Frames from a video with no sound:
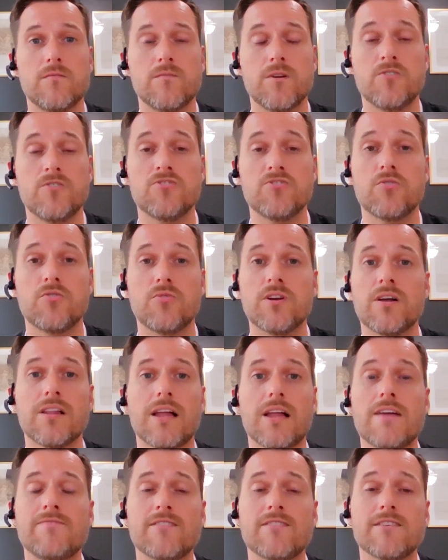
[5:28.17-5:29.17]
There's a real
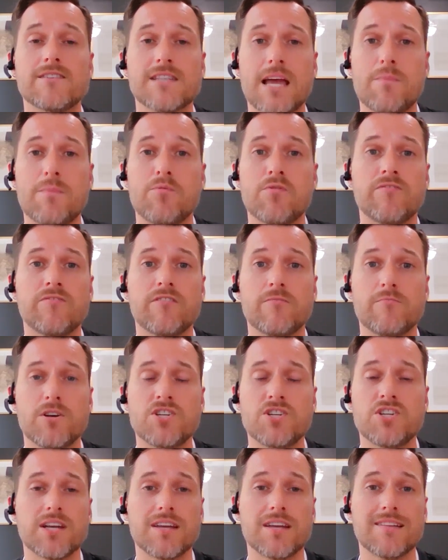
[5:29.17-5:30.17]
life example from
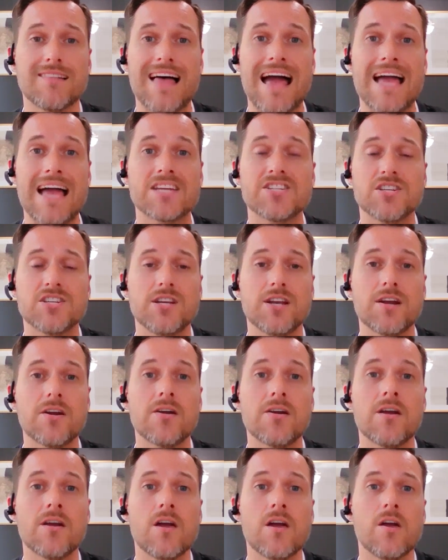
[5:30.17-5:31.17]
Michigan last
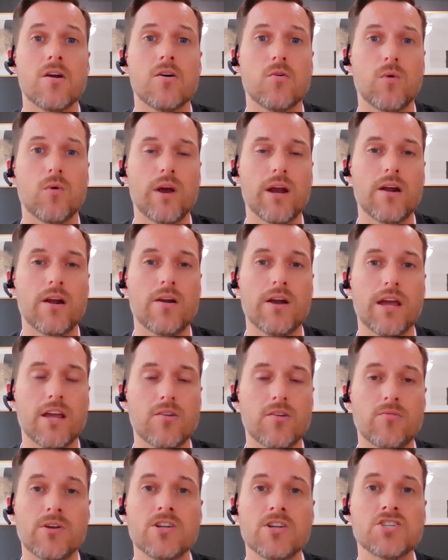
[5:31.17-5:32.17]
year where
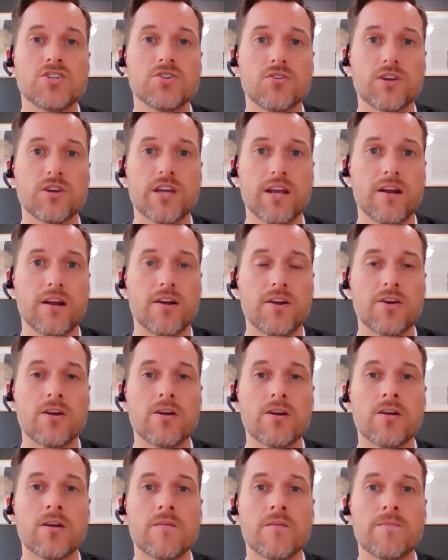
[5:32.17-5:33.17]
a regional
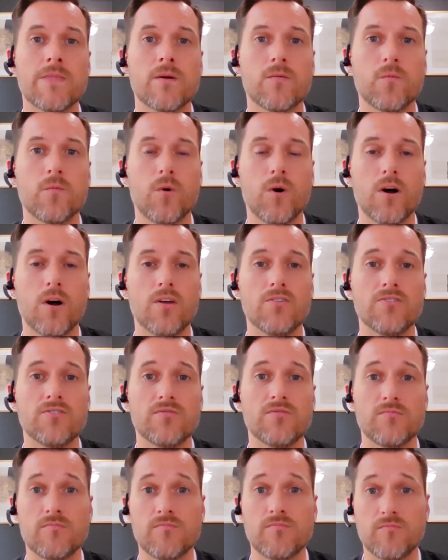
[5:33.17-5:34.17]
carrier
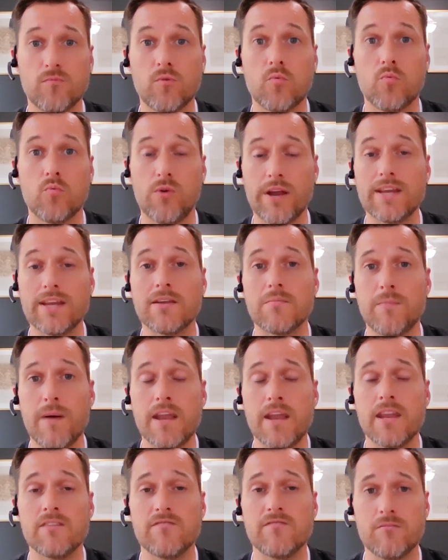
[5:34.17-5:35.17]
was rate
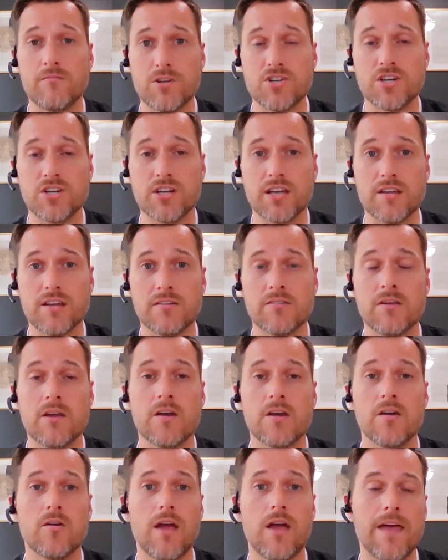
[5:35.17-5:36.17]
competitive in Michigan,
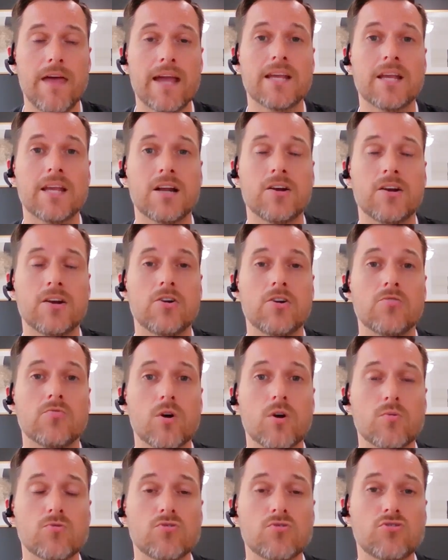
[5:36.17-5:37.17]
and that carrier
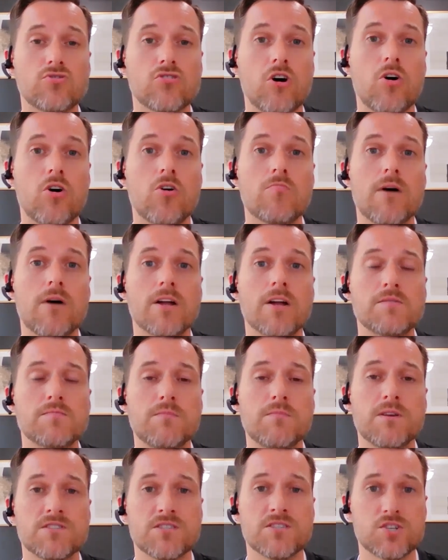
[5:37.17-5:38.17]
wrote so
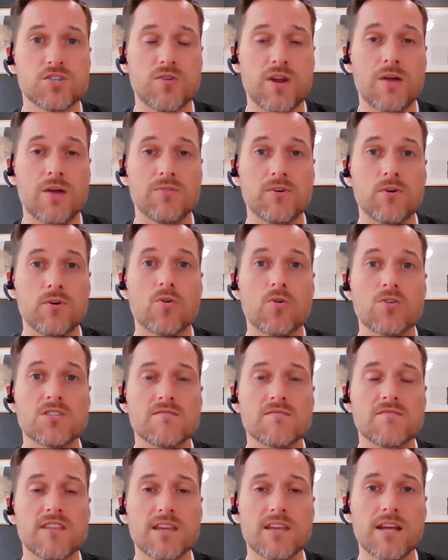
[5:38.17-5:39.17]
much business throughout the
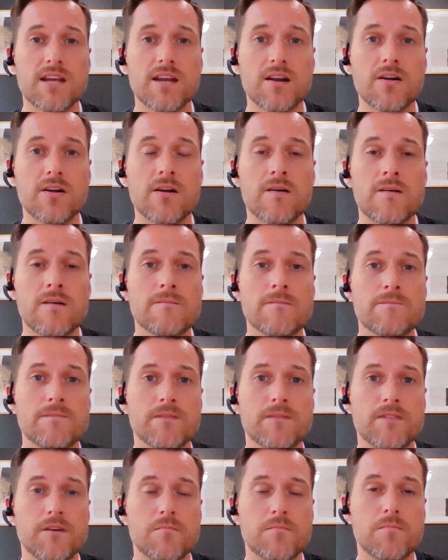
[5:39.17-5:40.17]
course of the year
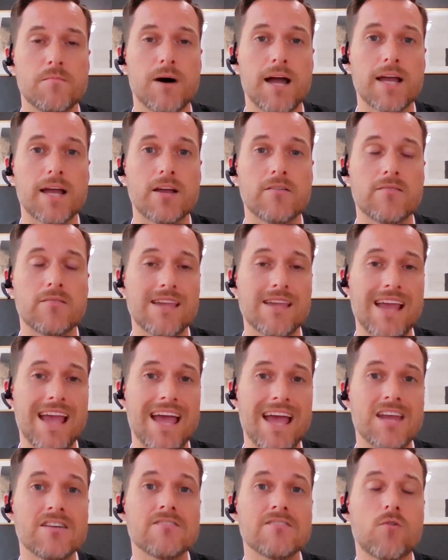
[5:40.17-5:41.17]
that by the
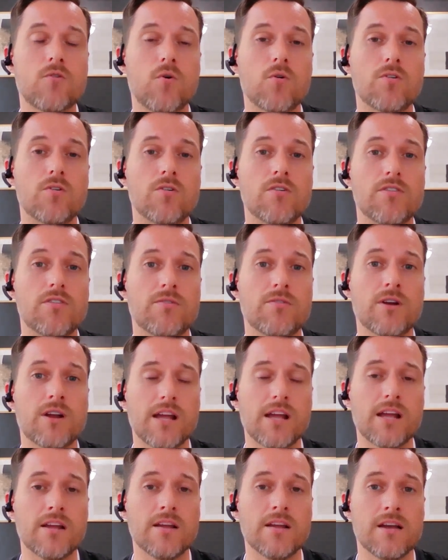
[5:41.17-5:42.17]
end of quarter
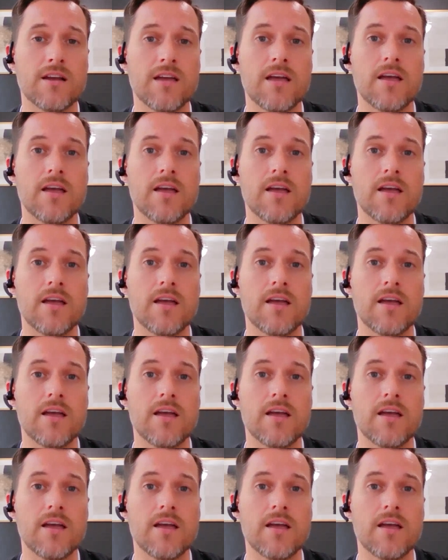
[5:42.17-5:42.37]
3,